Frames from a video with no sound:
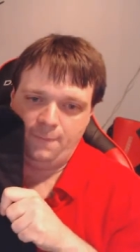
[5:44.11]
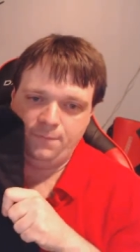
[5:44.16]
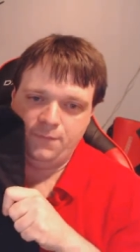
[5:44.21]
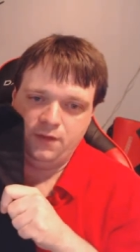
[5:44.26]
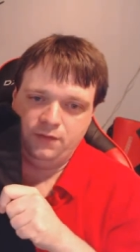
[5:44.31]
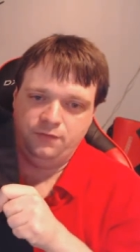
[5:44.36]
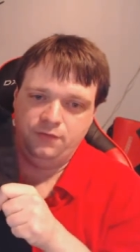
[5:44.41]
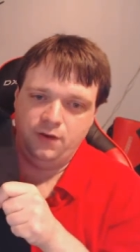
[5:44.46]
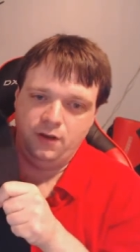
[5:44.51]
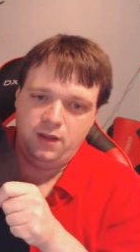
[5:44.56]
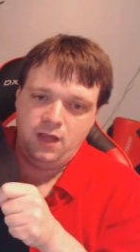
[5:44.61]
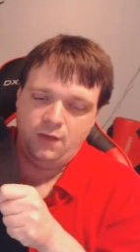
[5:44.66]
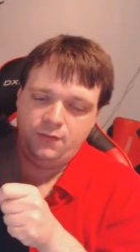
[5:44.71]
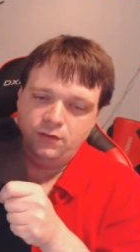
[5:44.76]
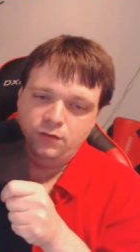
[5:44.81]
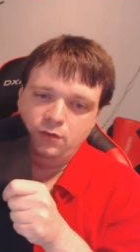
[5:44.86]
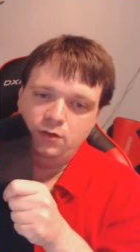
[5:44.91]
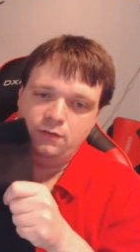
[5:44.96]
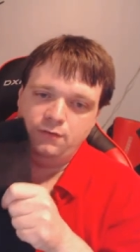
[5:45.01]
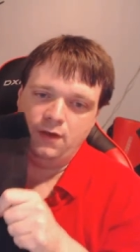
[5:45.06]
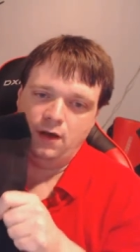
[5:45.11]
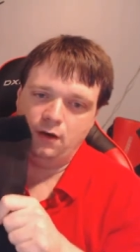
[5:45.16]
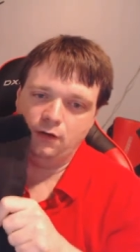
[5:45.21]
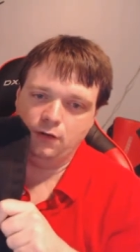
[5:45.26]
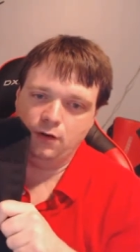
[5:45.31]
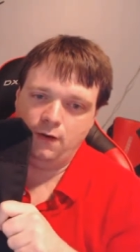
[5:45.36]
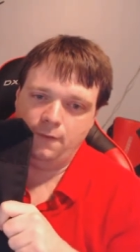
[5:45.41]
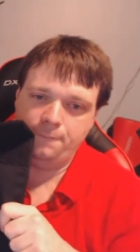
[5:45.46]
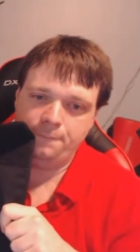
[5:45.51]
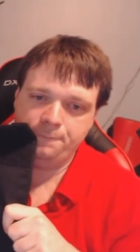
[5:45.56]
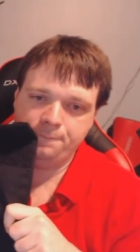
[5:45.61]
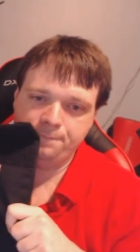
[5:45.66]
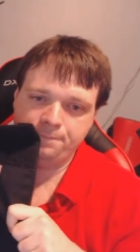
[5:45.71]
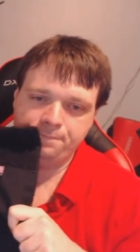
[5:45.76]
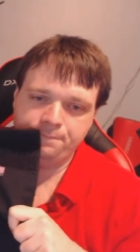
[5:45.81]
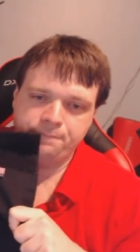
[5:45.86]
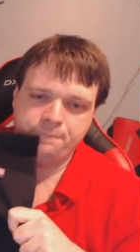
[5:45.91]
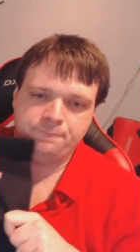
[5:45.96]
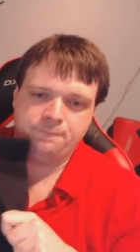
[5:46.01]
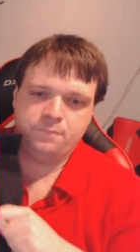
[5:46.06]
It's very heavy duty Velcro
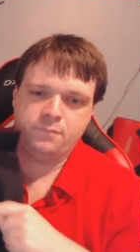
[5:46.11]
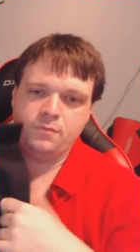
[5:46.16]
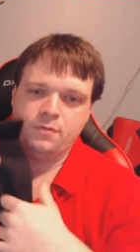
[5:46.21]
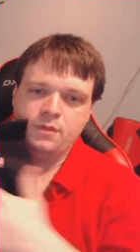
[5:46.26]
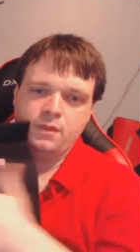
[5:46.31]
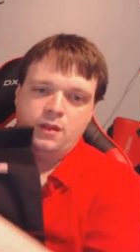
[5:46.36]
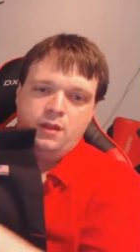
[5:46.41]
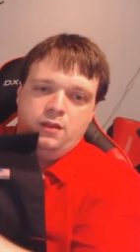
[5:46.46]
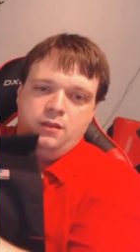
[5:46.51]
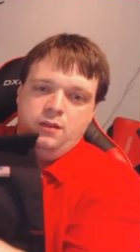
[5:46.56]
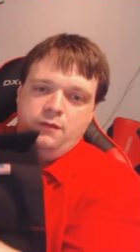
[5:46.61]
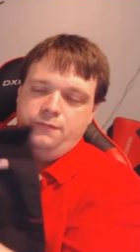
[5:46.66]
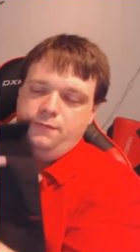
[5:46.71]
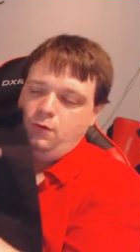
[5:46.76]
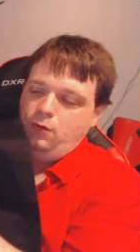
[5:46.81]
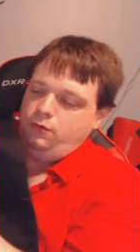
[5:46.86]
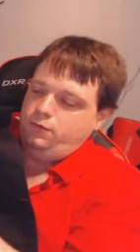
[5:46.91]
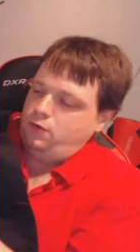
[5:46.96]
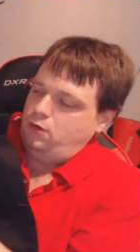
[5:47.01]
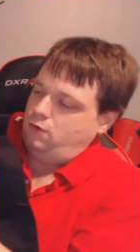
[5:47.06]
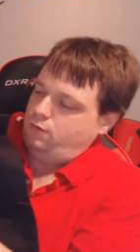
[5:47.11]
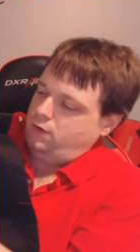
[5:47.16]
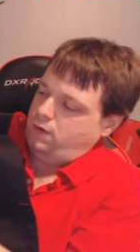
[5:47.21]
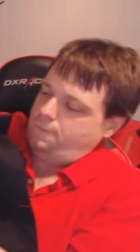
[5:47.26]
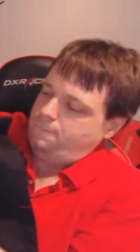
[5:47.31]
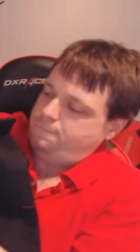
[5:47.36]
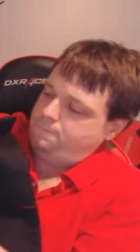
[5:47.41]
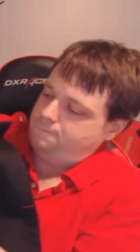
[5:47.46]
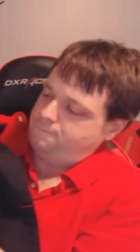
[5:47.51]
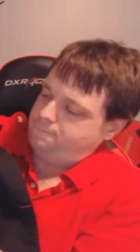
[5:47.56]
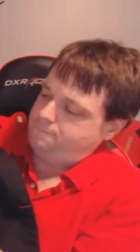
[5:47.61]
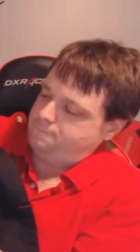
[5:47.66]
that folds over.